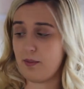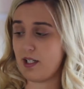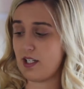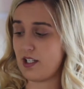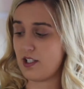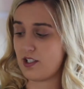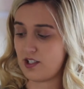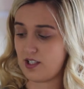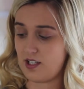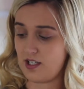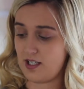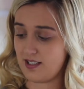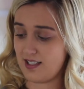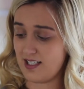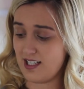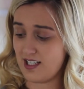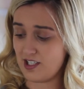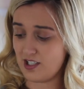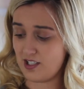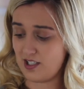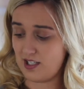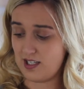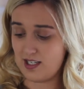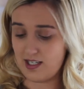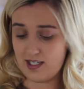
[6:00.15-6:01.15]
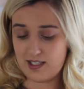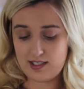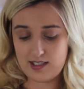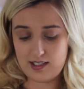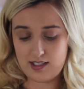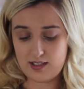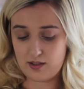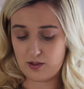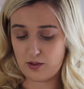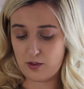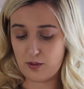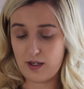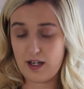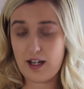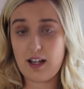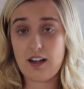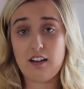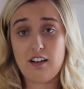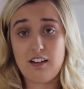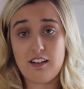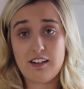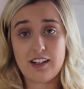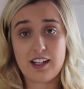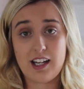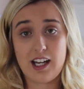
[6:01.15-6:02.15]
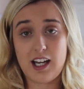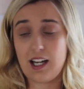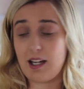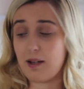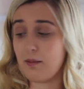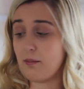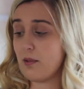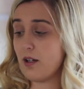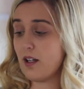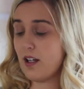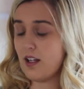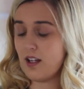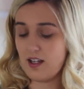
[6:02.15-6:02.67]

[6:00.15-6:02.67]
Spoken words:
which actually lasted quite a long time.